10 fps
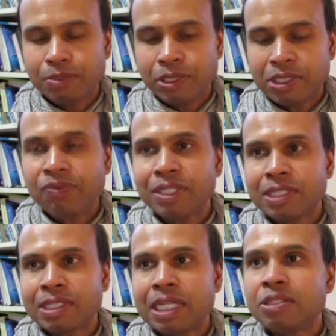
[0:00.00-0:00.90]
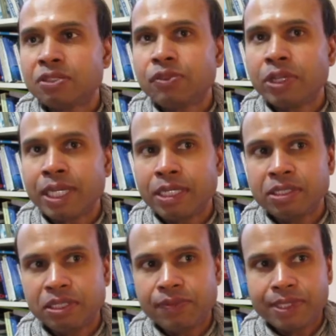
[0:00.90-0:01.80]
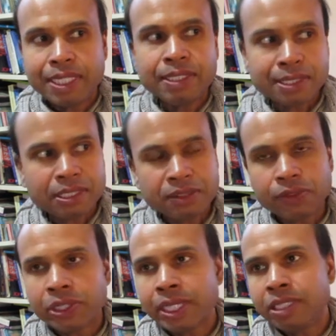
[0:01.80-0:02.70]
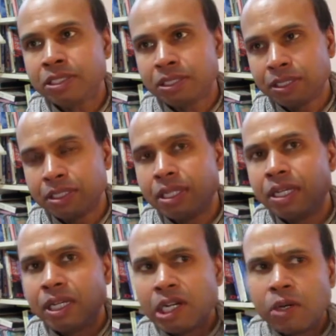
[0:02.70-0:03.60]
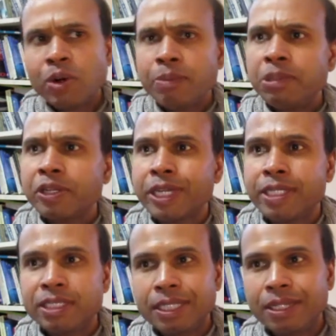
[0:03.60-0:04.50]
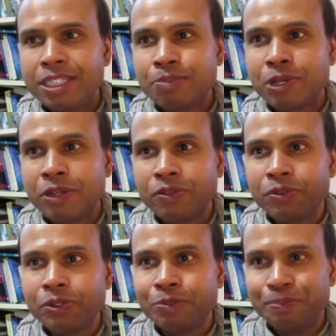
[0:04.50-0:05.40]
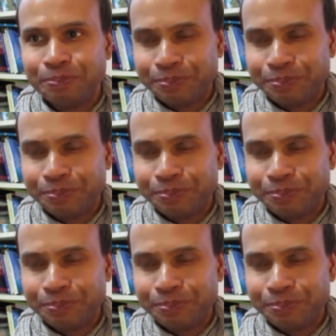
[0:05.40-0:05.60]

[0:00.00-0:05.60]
Because if there's a sense of location, if there's any sense of location, oh, I'm located in this part of the room.